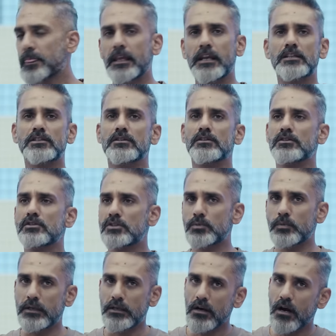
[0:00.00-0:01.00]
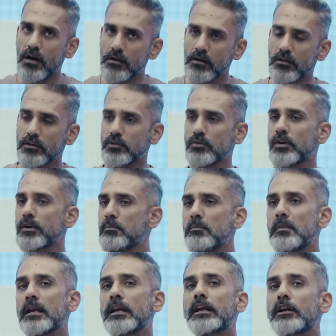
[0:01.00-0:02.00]
It's a sweetheart. You can
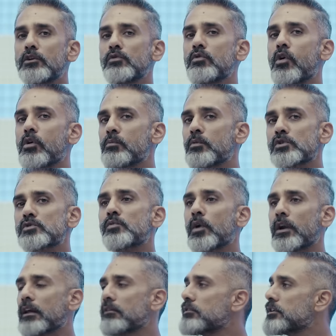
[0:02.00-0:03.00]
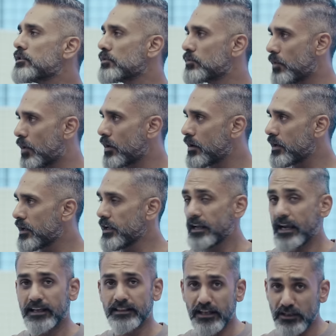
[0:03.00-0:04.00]
make it do almost whatever you want.
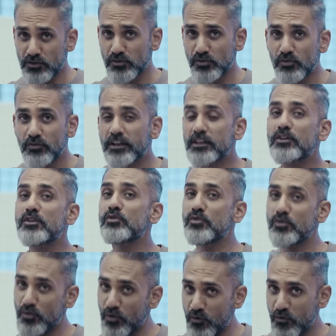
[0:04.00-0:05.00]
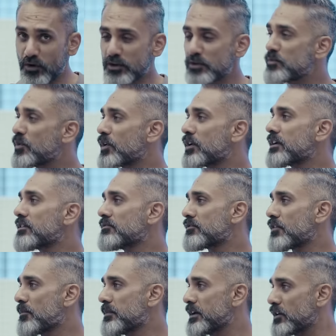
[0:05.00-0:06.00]
And that's true whether you know what you want
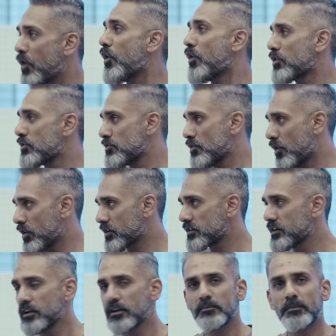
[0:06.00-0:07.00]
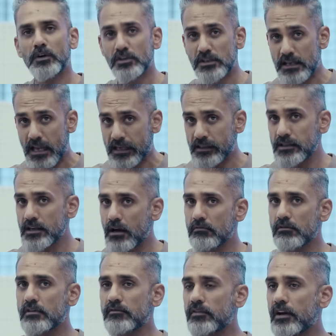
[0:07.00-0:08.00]
from it or not. Because like the
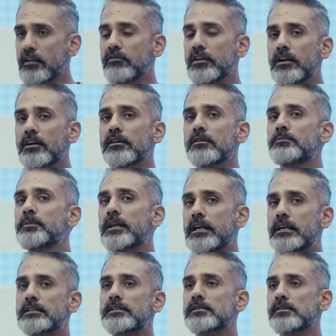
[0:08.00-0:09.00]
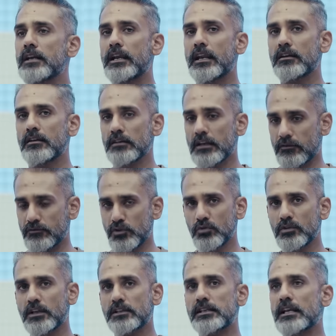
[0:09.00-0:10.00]
R15, it upgrades and gives you
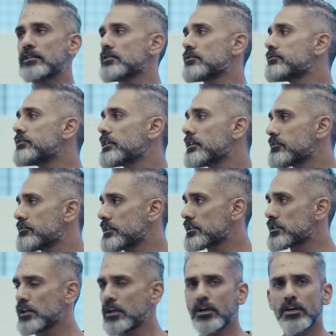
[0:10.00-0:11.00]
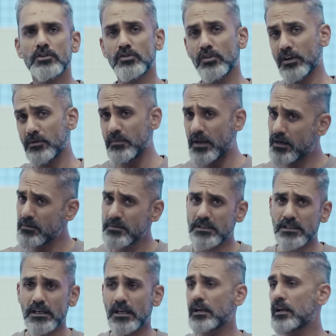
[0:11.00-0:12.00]
that sense of forgiveness. So you can make a
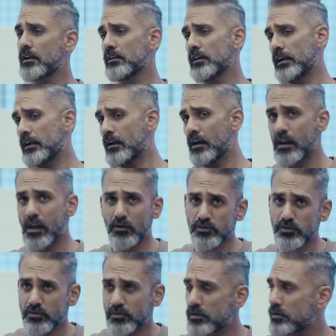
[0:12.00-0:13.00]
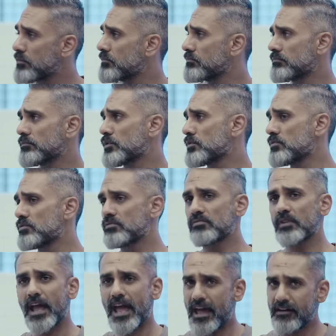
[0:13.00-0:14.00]
mistake. It allows you to
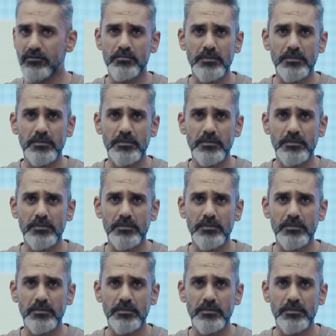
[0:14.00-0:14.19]
have a